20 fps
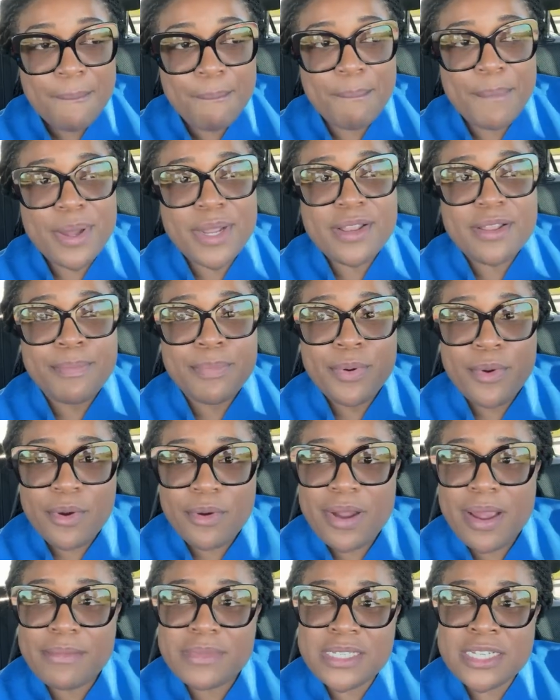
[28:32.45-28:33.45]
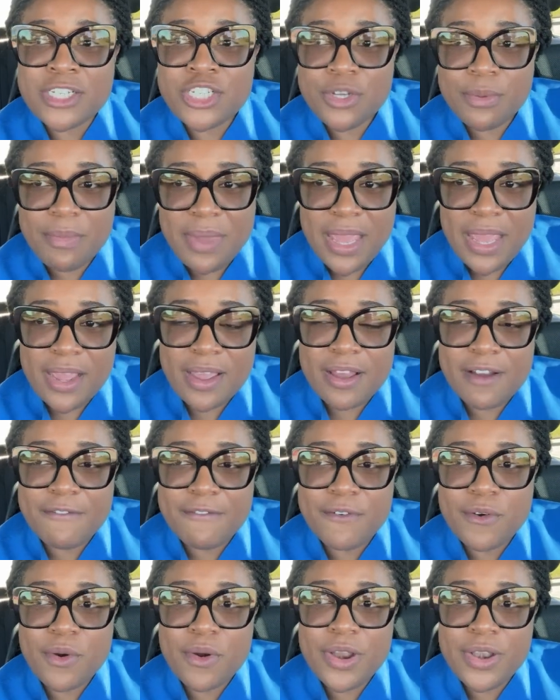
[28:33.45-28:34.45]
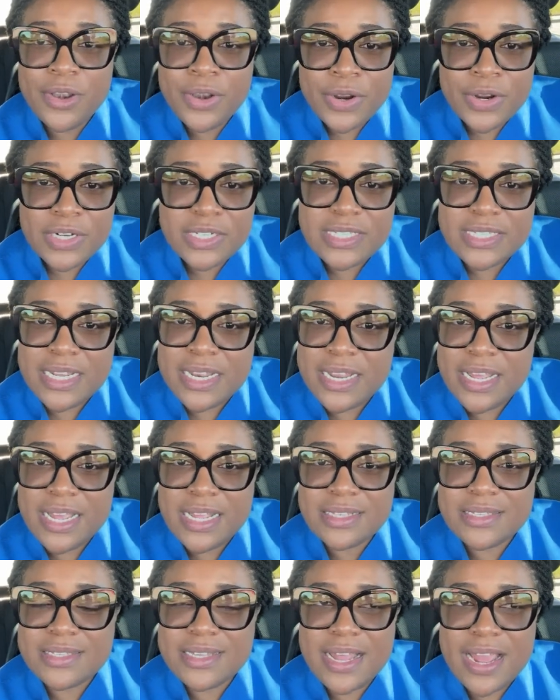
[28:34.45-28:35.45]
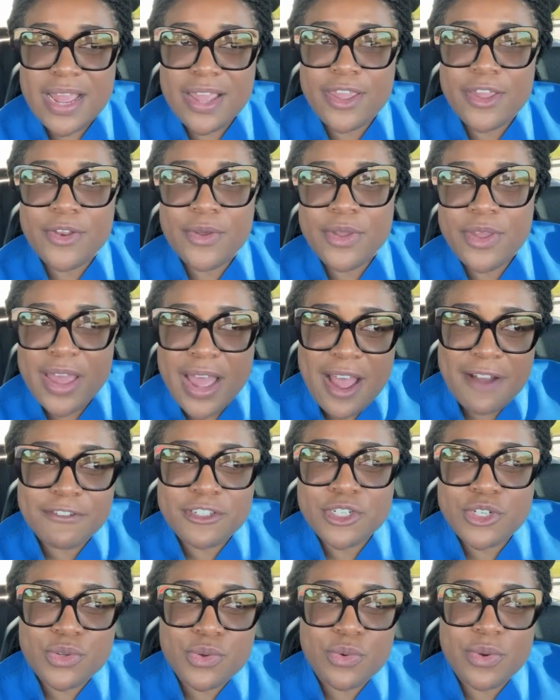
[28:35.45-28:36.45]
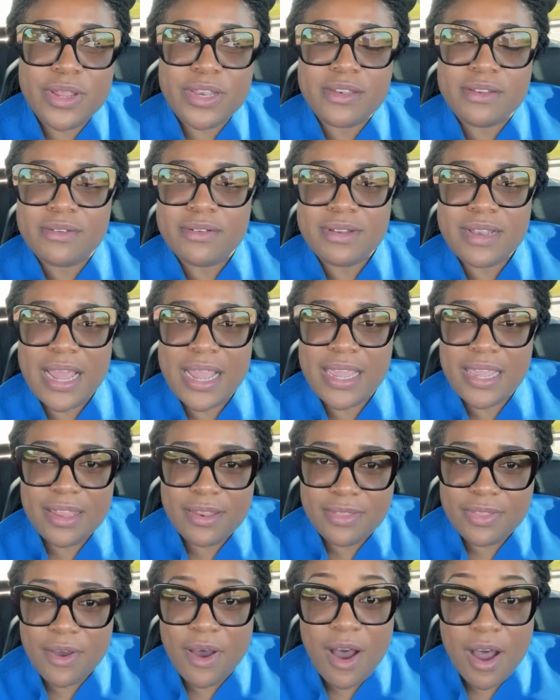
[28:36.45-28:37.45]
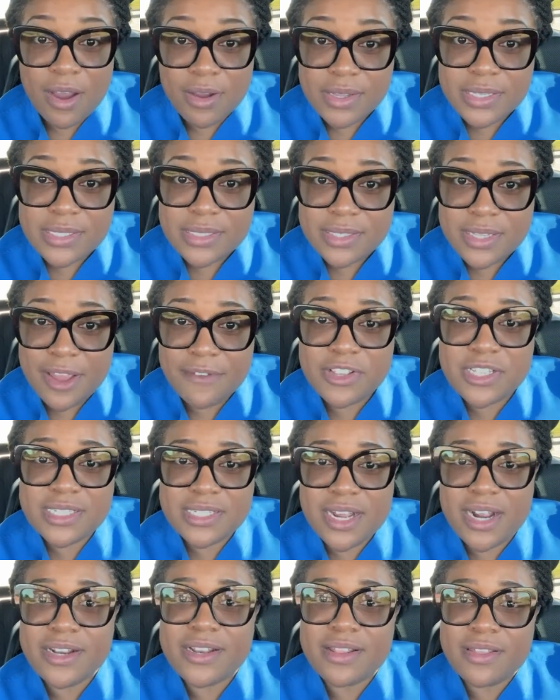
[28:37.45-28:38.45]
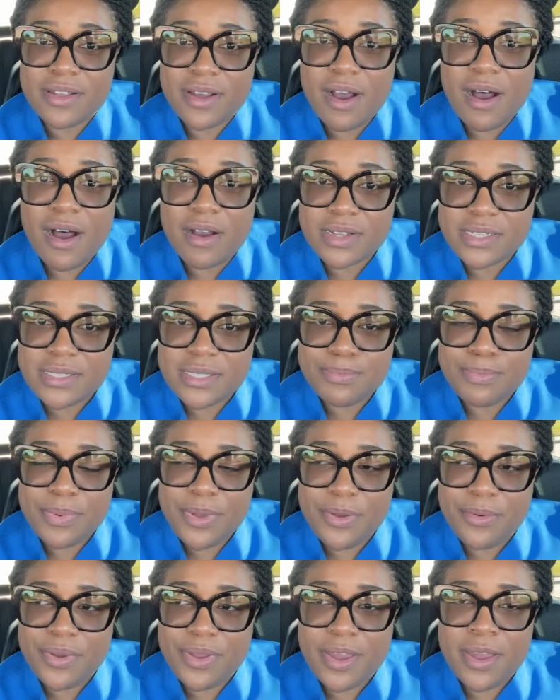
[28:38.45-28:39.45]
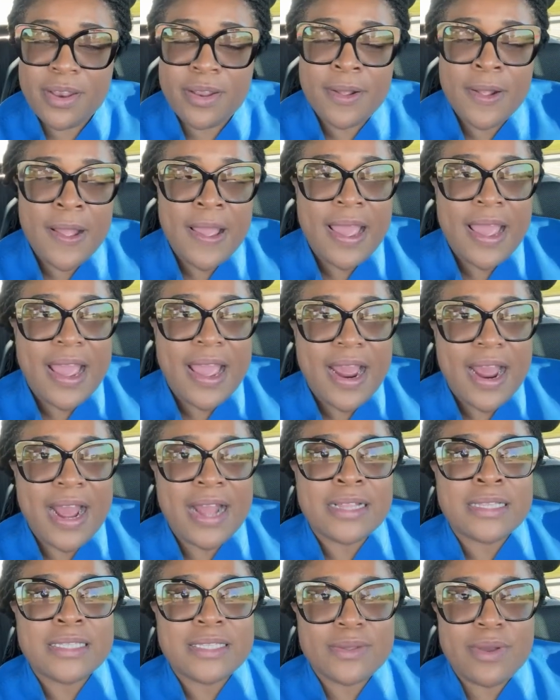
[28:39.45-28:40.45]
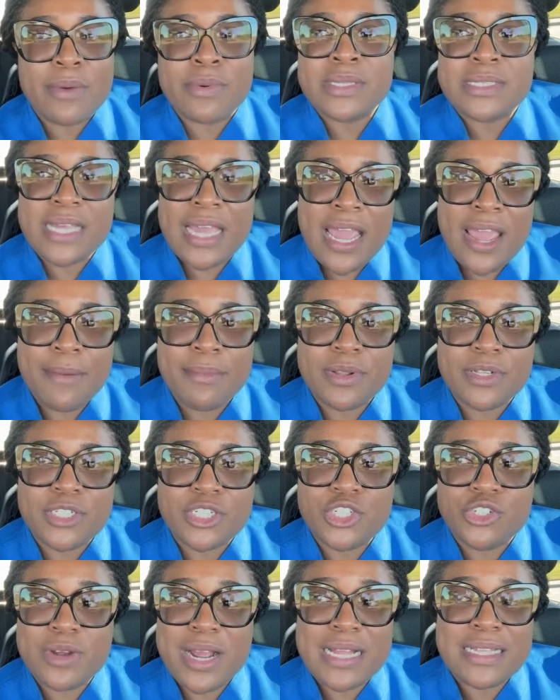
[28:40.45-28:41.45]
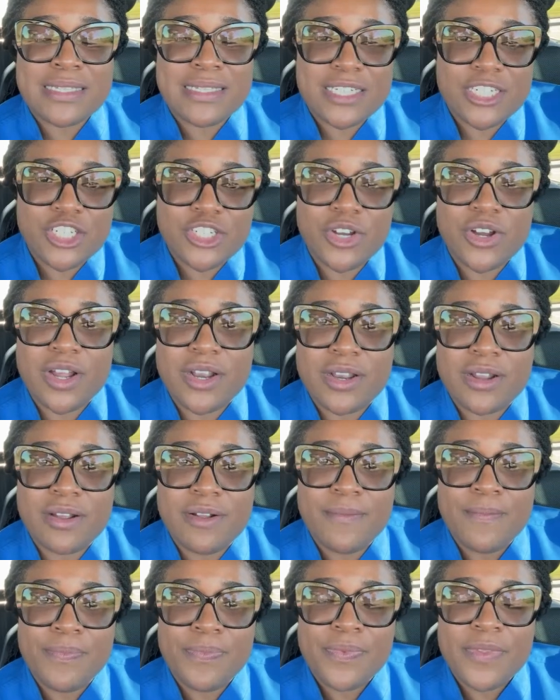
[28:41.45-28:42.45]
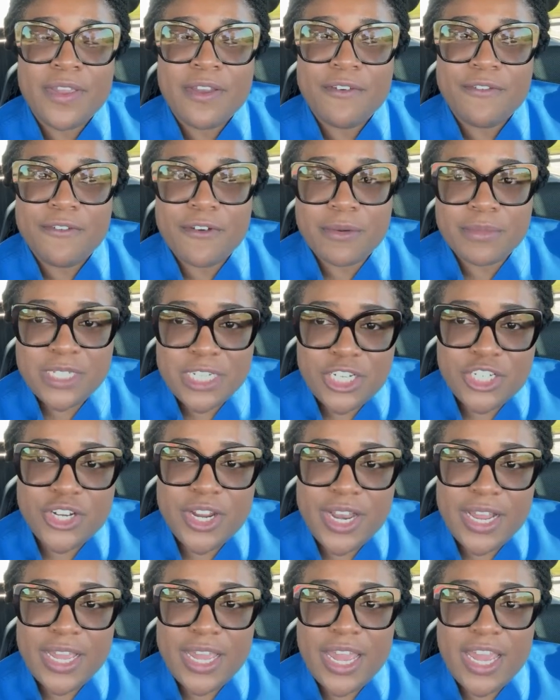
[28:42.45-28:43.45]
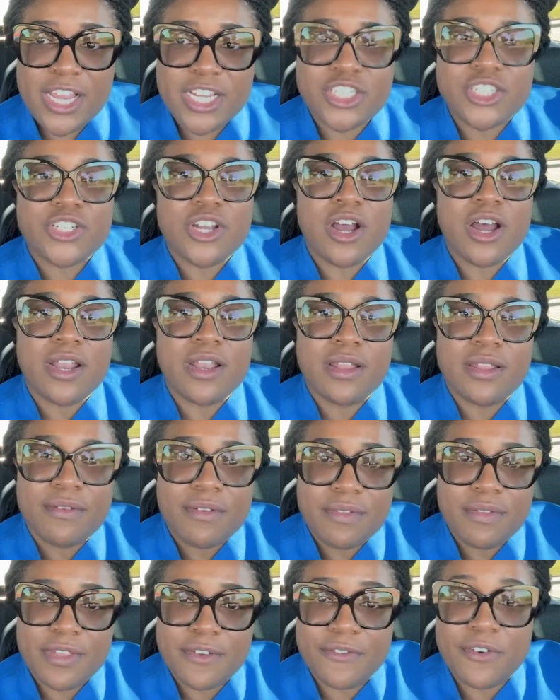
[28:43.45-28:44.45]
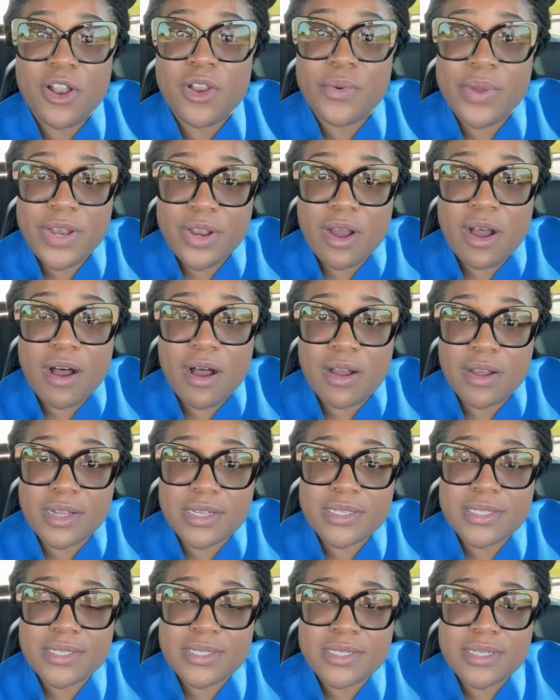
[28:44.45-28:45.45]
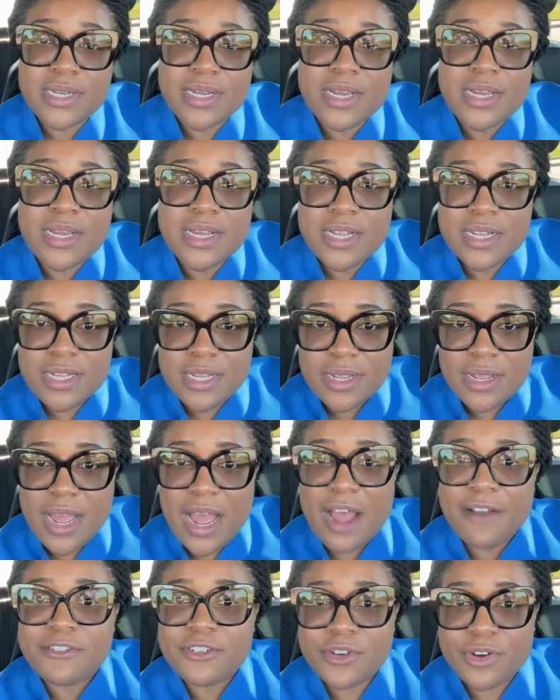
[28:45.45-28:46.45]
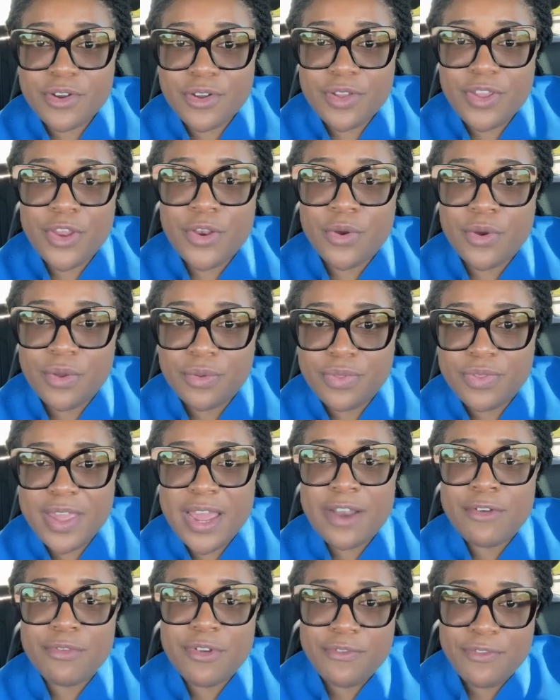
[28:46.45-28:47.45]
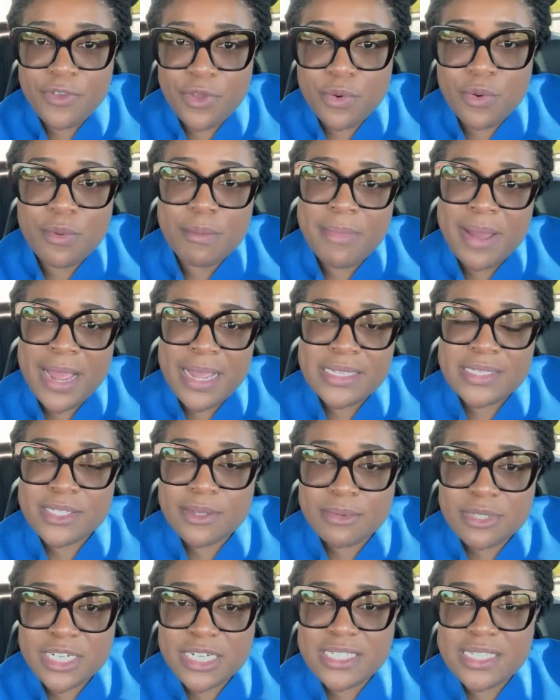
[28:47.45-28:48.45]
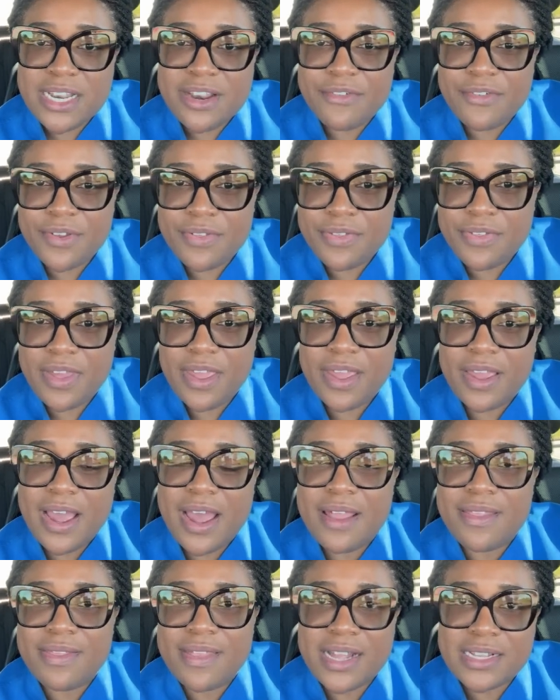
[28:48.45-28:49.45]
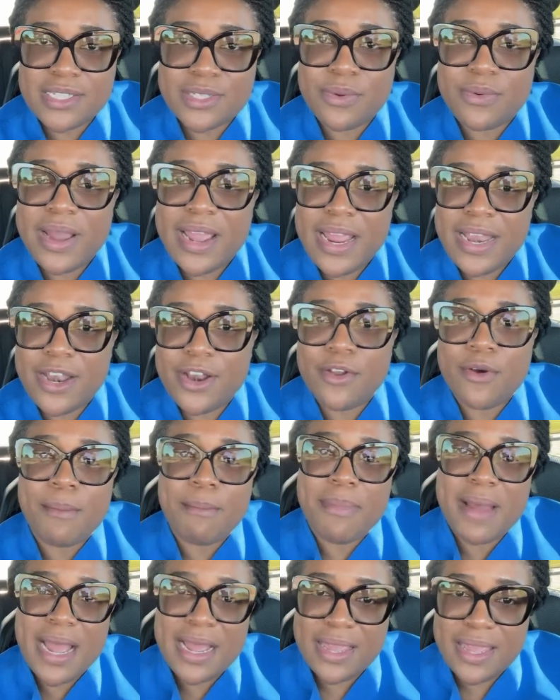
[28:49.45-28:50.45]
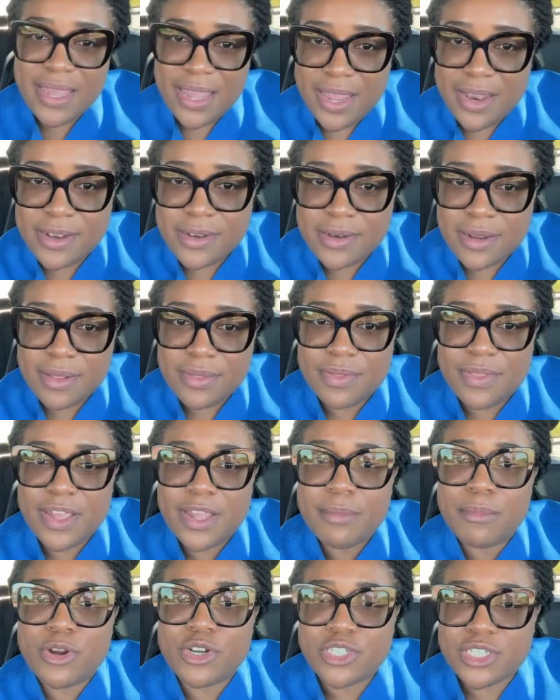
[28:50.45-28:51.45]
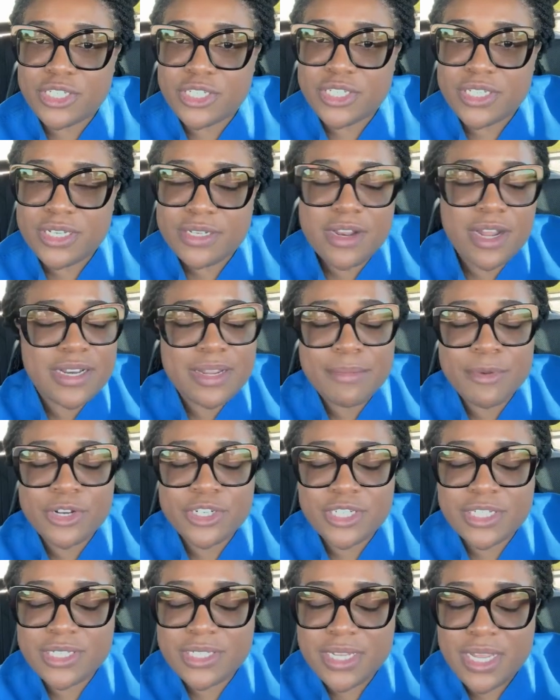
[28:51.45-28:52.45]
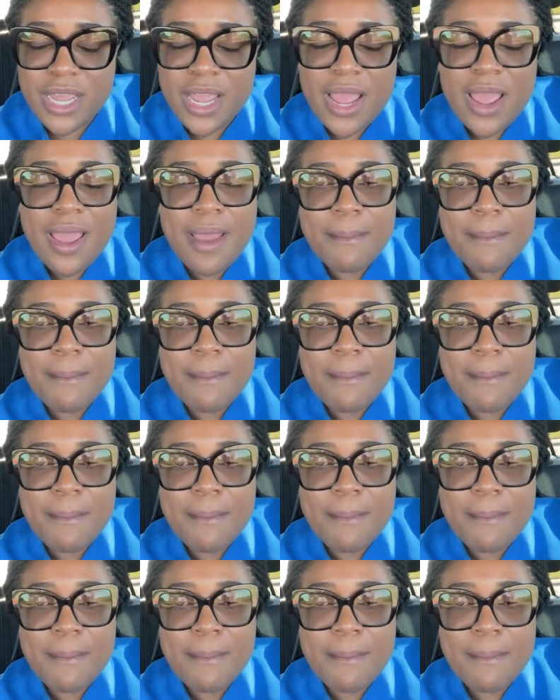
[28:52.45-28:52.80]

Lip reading: But the programs in Jamaica for nursing, it's like, you know, you have to do it like the August. You have to start in the August period. And so I was able to transition from teacher education the following August, after, you know, they had reviewed my subjects and everything. And that's how I ended up back in the